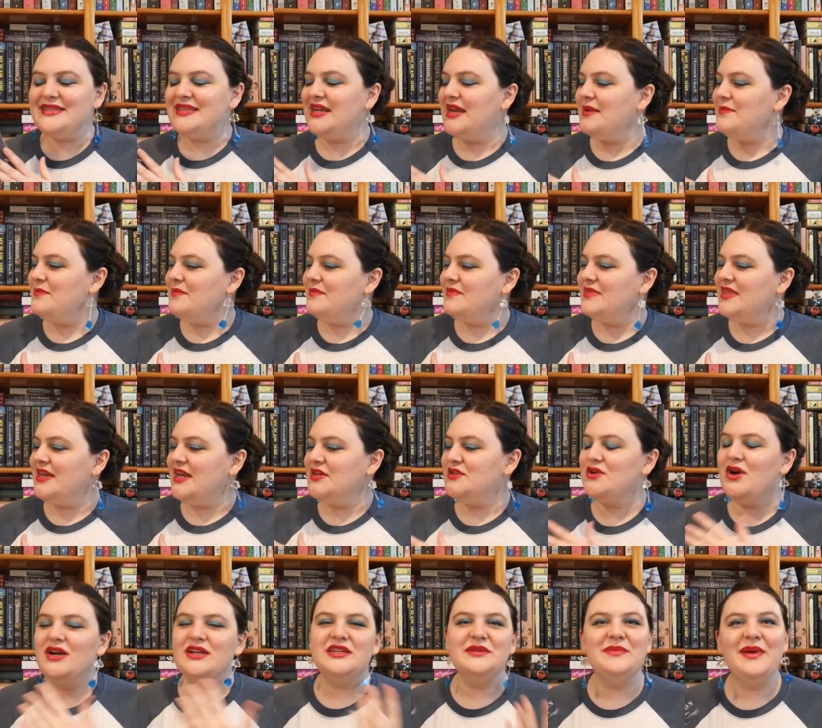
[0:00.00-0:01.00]
that I that I
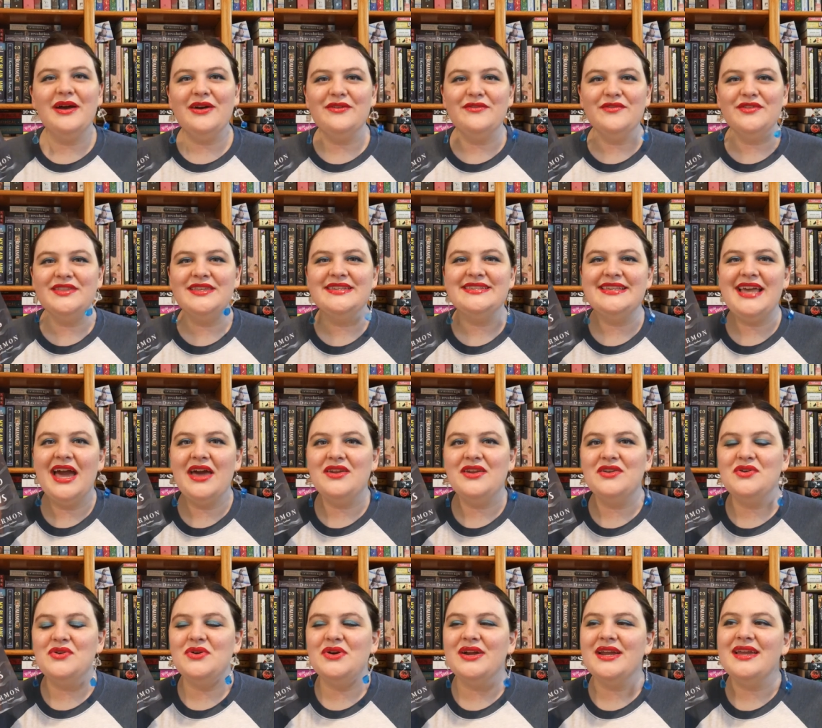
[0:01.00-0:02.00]
talked about for this
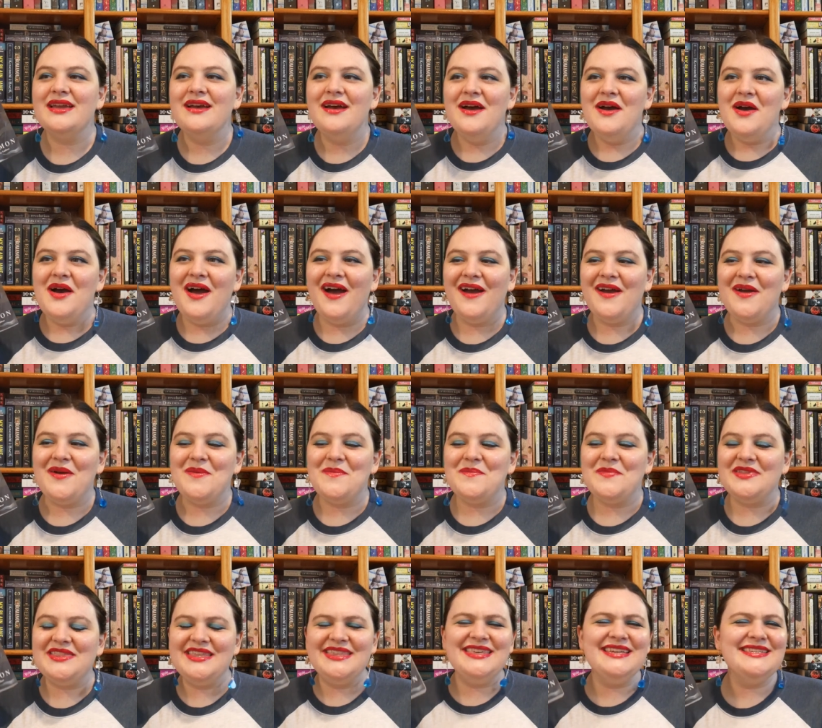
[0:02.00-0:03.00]
category, um,
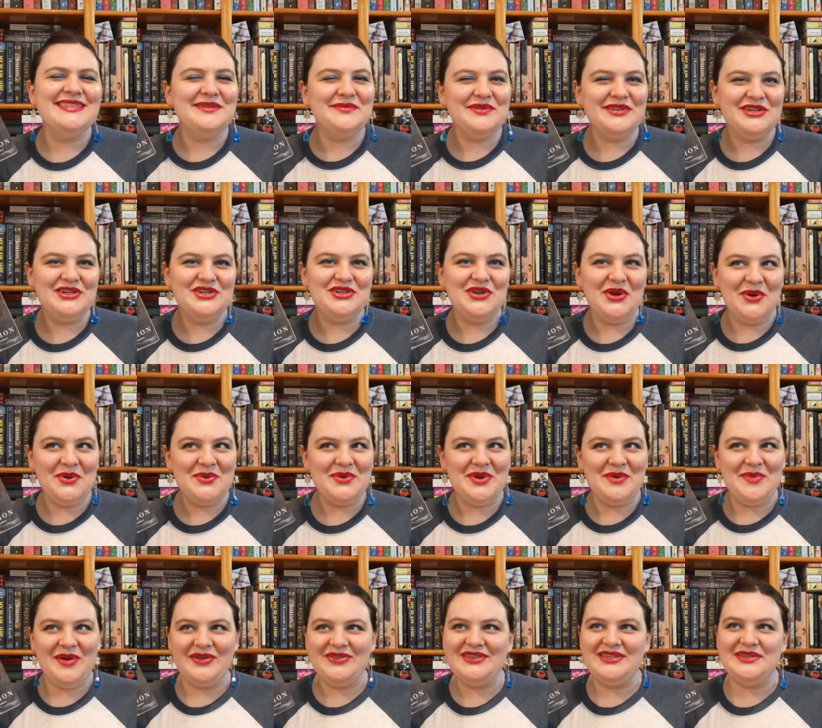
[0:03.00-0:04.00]
but the things that really shone
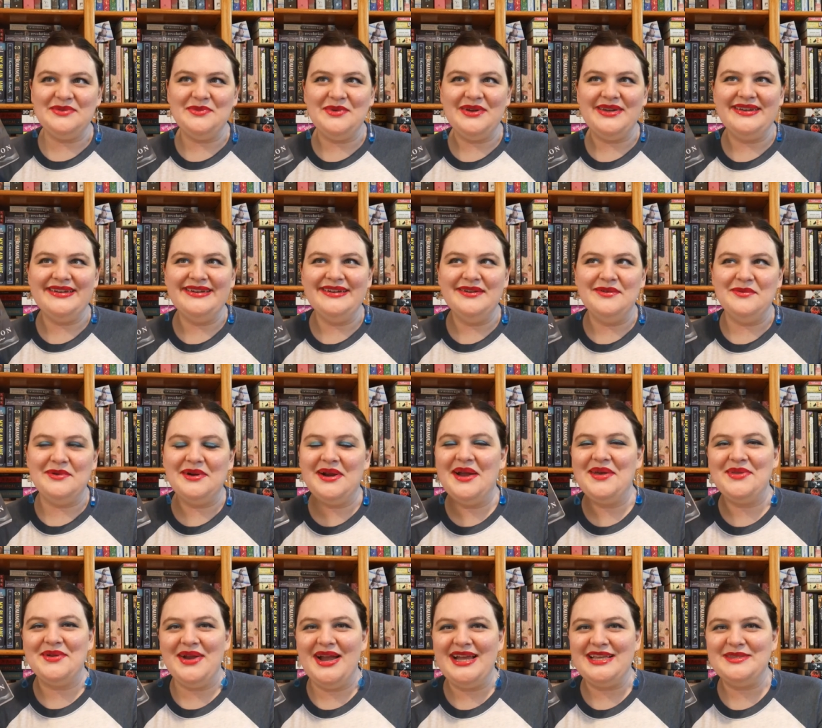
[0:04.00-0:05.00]
about this one were
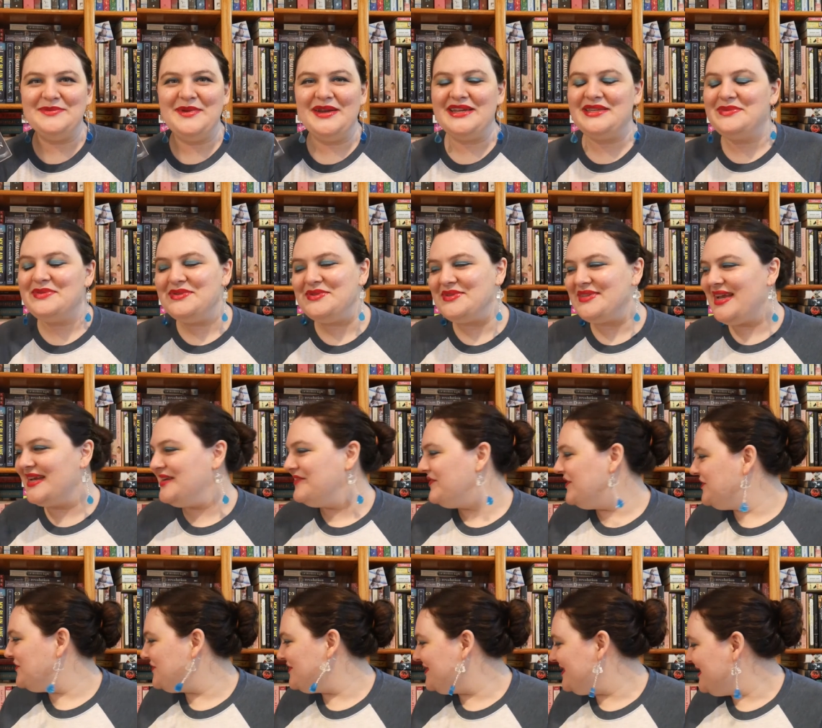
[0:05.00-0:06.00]
other aspects, which was kind of
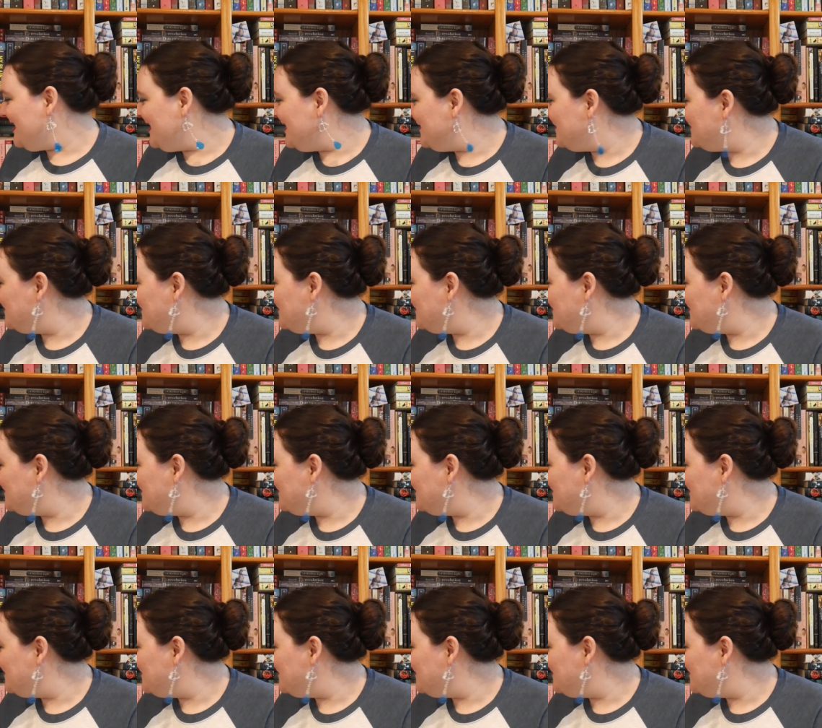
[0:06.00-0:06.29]
interesting.